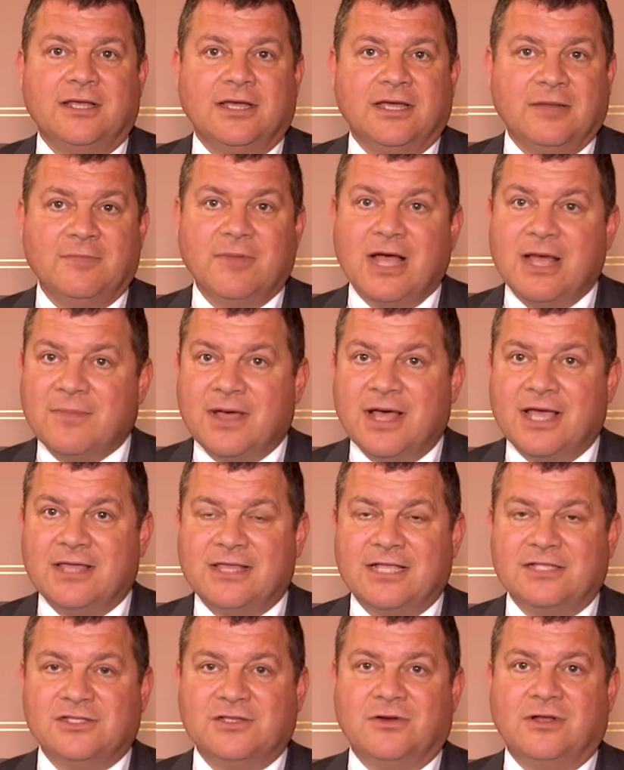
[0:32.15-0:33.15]
And in my
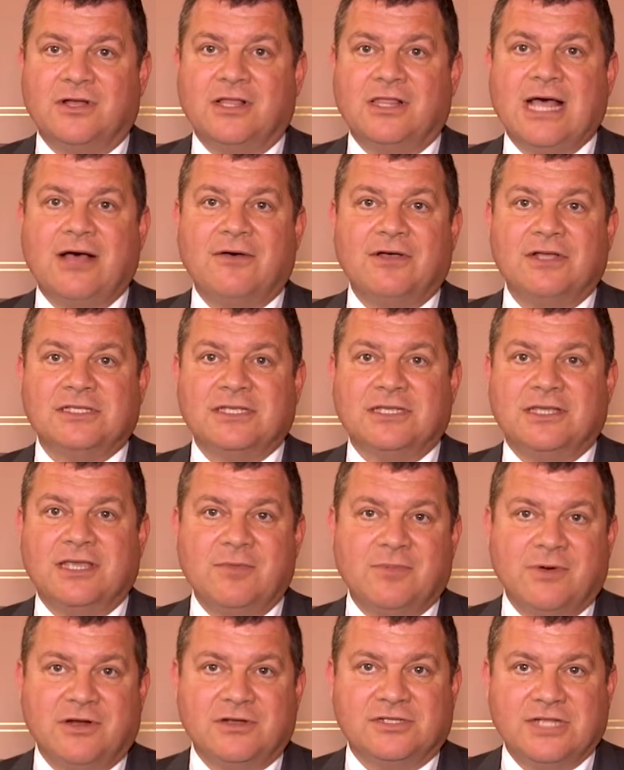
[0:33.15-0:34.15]
mind, that's going to allow us to
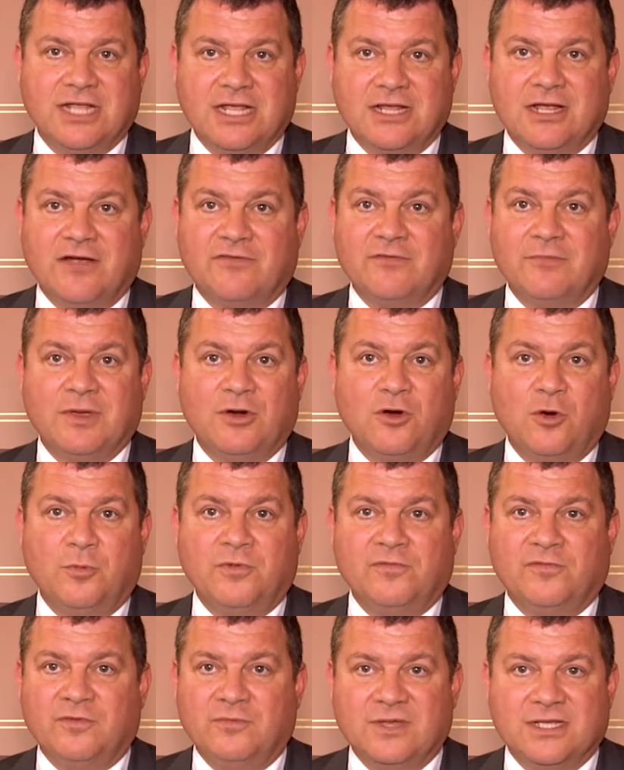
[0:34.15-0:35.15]
keep our state government
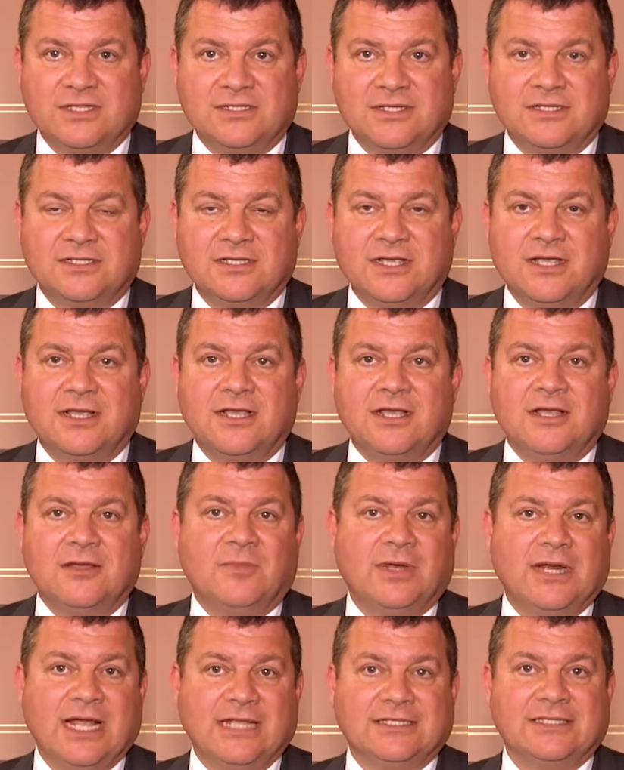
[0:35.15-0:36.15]
open for business,
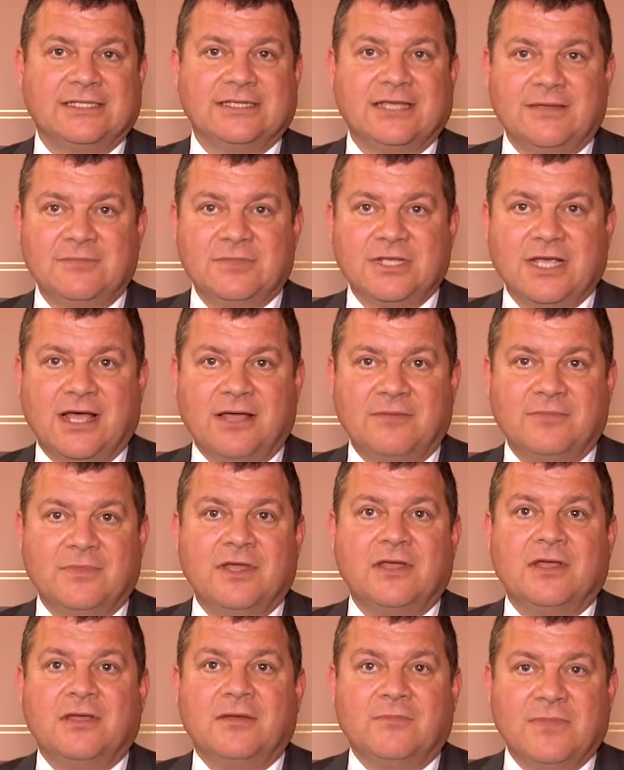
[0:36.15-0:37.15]
but at the same
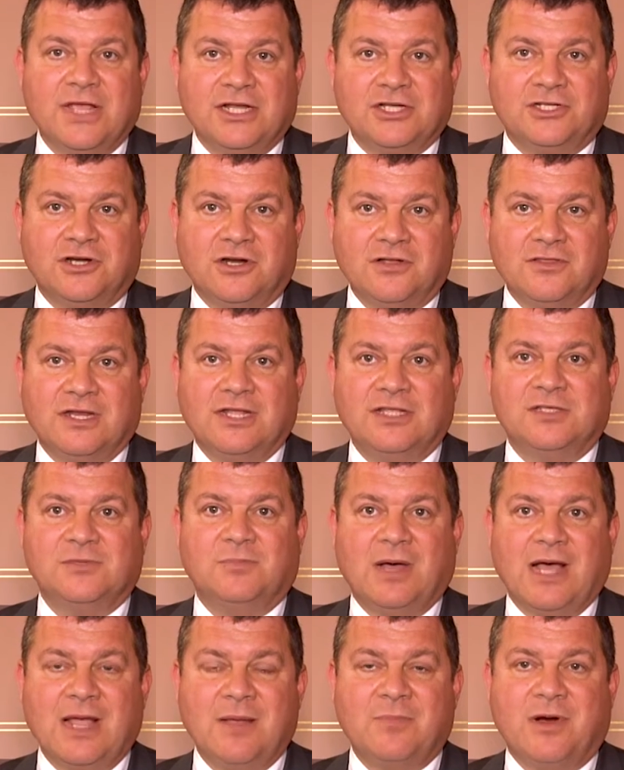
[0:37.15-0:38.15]
time, make sure that it's
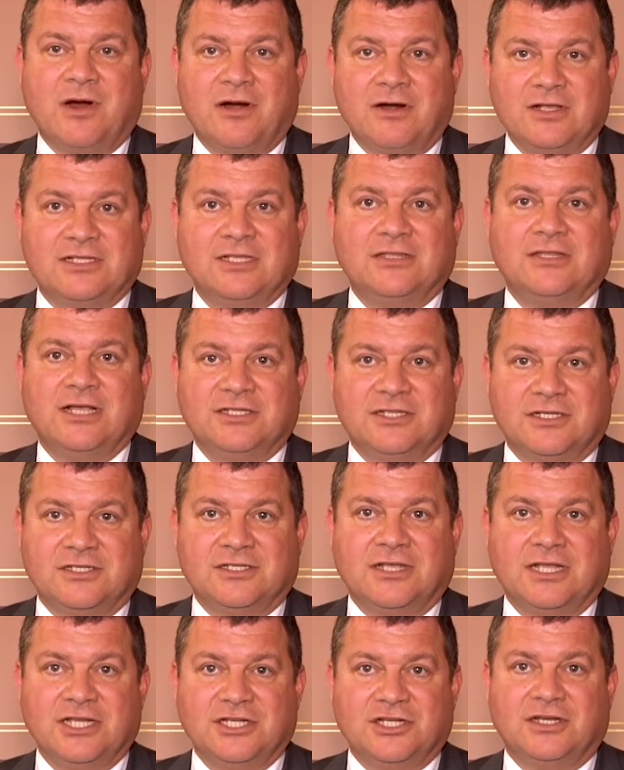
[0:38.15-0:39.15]
bipartisan
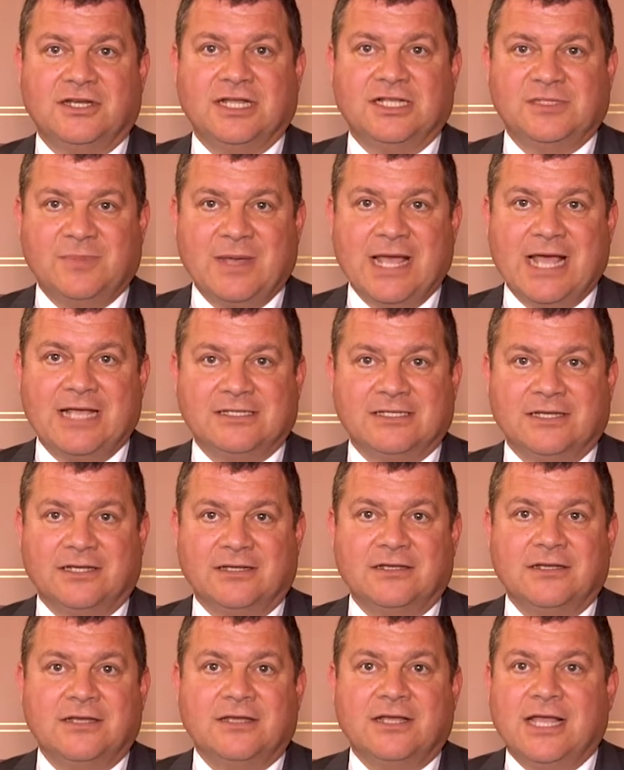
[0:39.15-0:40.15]
legislation that's
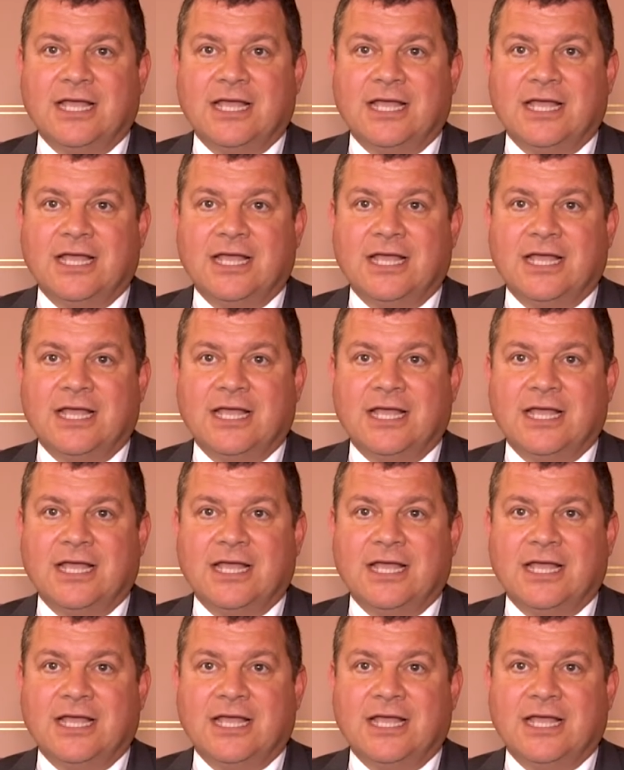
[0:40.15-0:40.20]
passing.